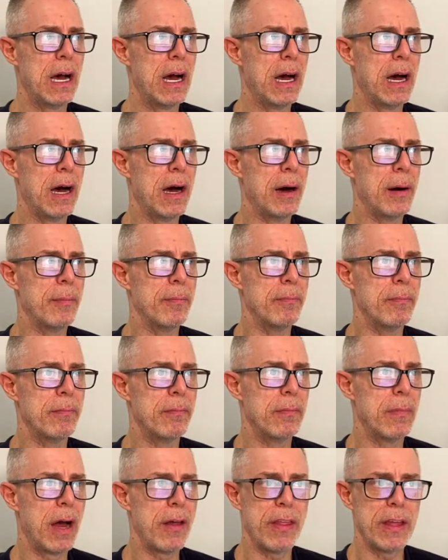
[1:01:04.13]

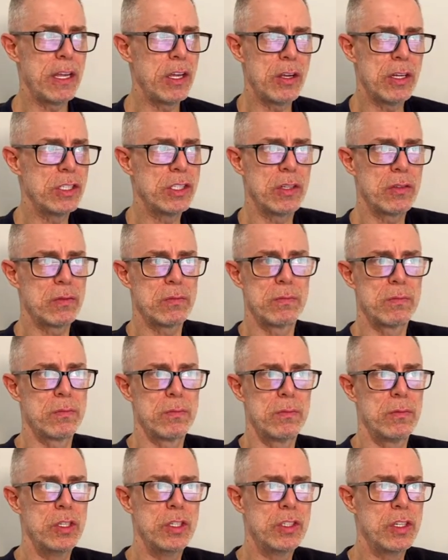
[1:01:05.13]
I think
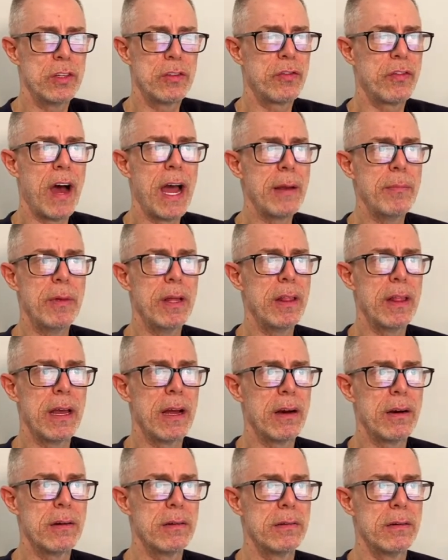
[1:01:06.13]
you just find me
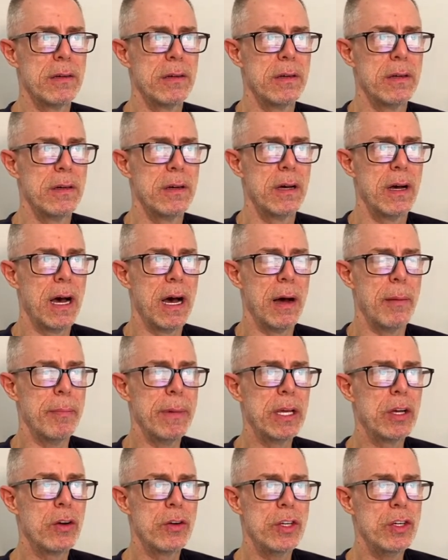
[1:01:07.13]
there,
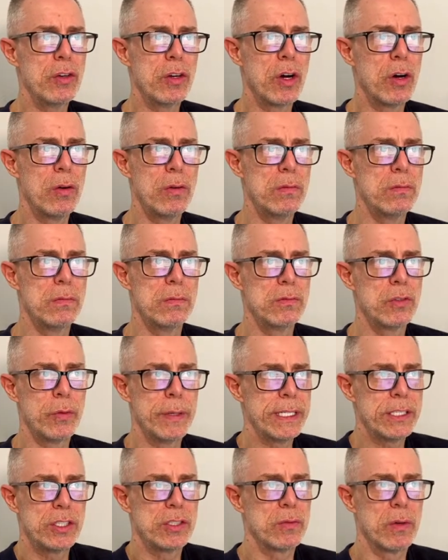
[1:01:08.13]
Migoyugo,
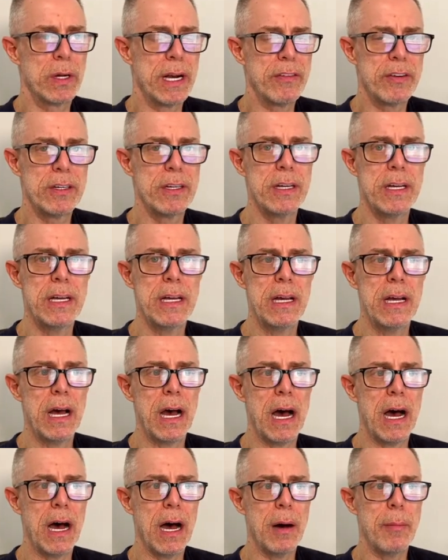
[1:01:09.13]
Twitch, whatever.
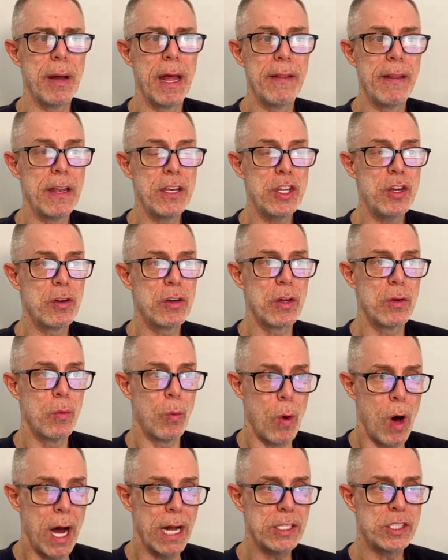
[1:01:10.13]
And then you
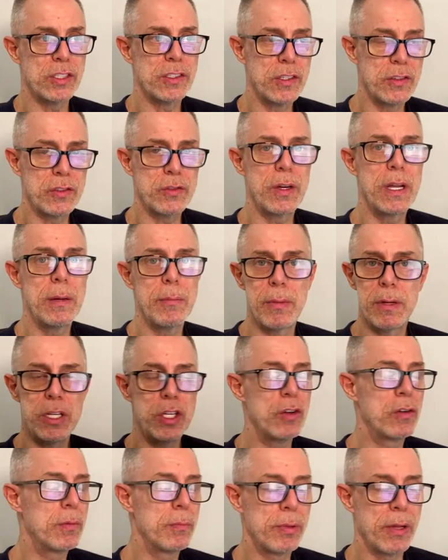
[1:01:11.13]
can watch the stream,
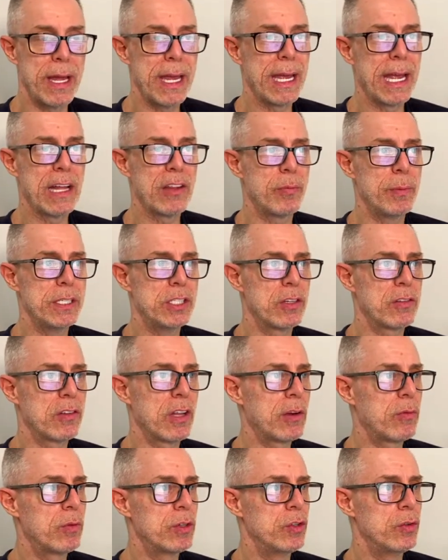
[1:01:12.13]
but you can play against me just
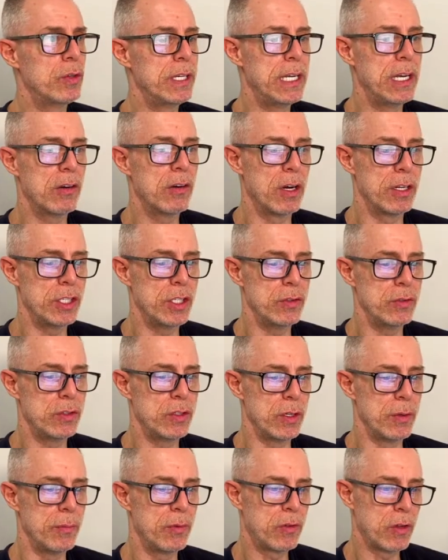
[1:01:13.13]
like we're doing here on
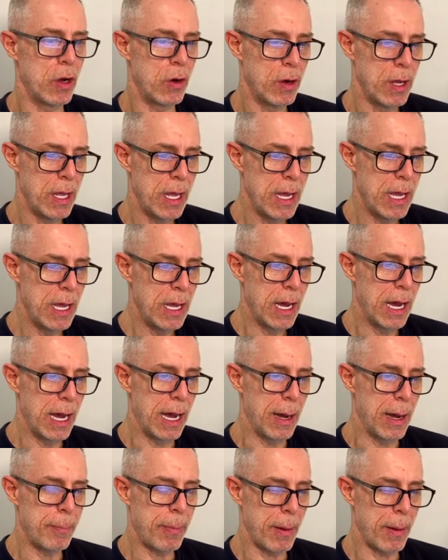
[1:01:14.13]
YouTube. So
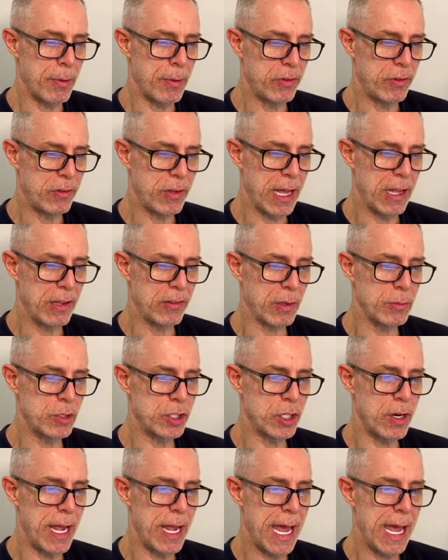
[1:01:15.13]
Pupper says, I'm
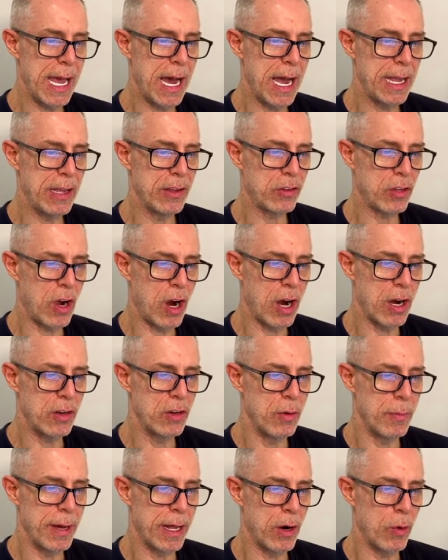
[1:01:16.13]
sure AI is hard
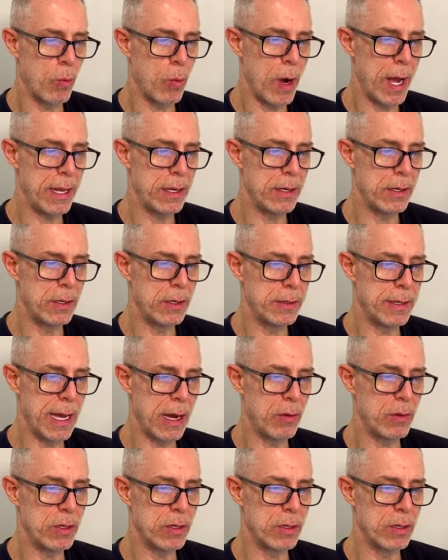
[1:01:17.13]
no matter what.
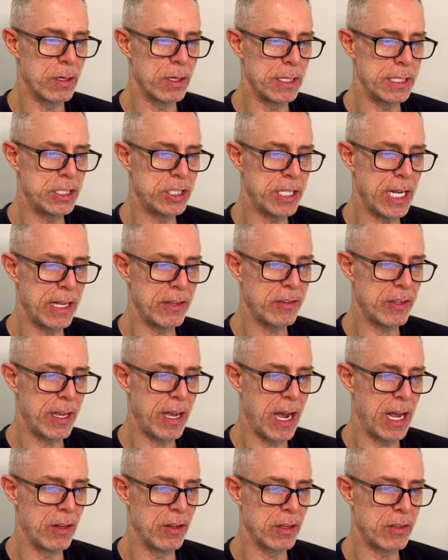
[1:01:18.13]
Doubt early chess
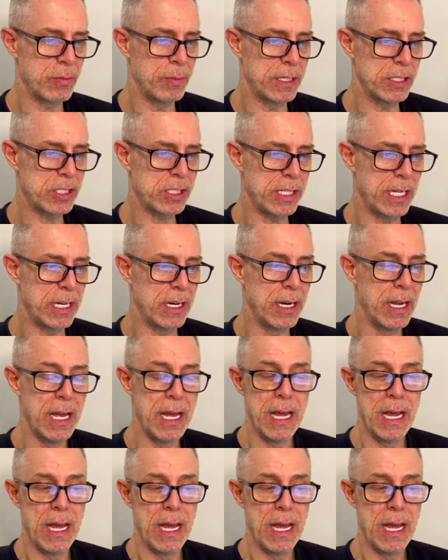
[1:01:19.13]
AI looks much cleaner.